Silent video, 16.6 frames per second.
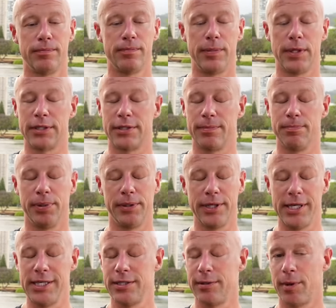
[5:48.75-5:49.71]
the
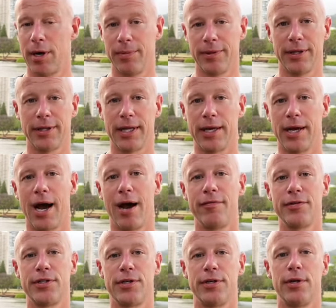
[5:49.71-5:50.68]
police department that the
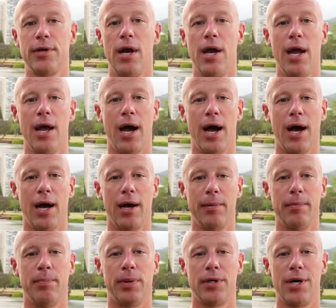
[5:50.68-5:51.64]
officer uh,
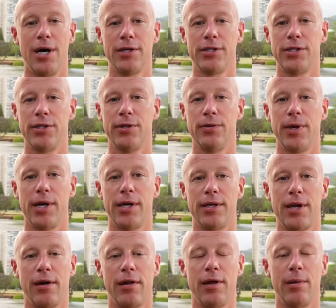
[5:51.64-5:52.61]
belonged to, and
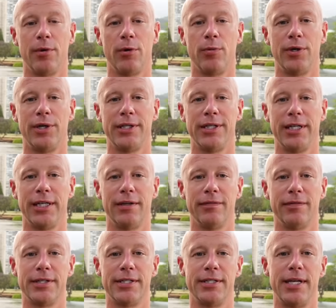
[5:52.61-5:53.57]
none of them were willing to
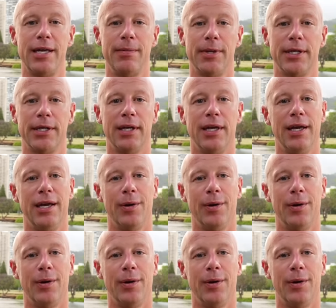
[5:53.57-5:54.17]
give a statement.